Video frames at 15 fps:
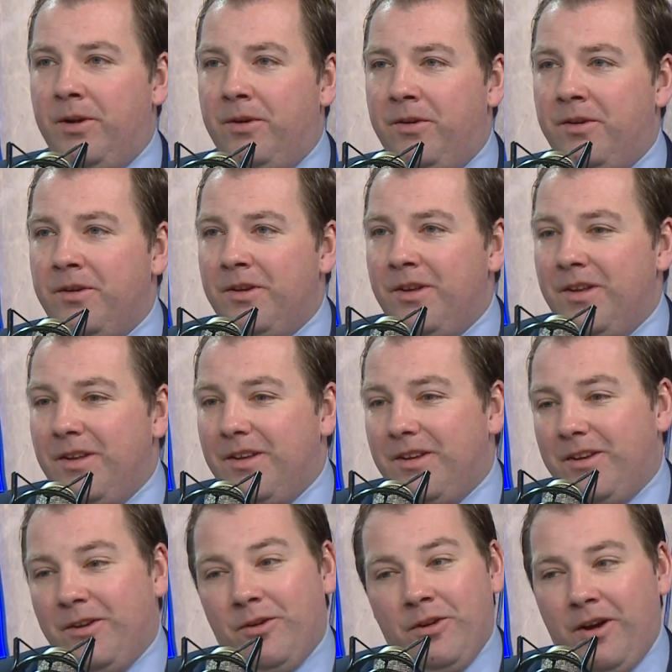And,
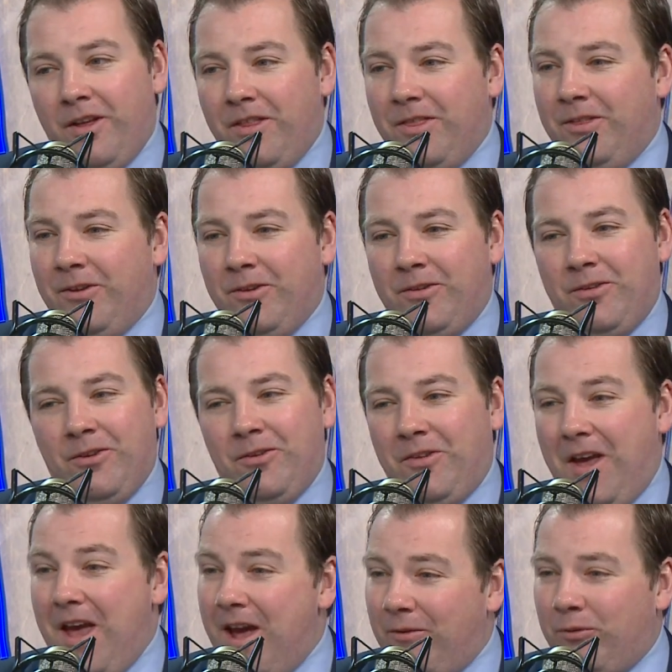you know, there's
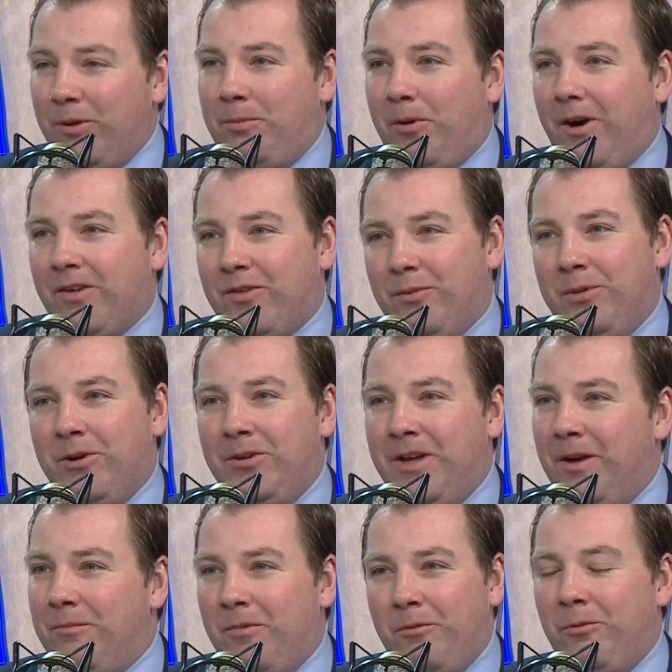every possibility.
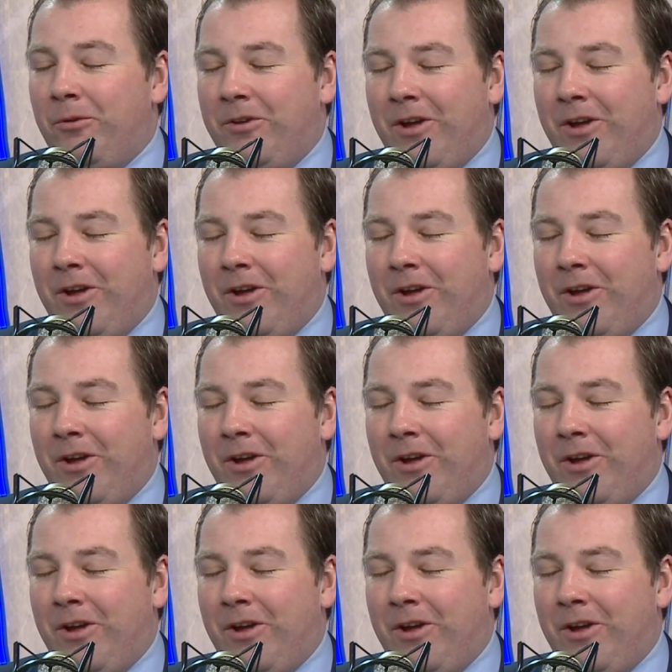I will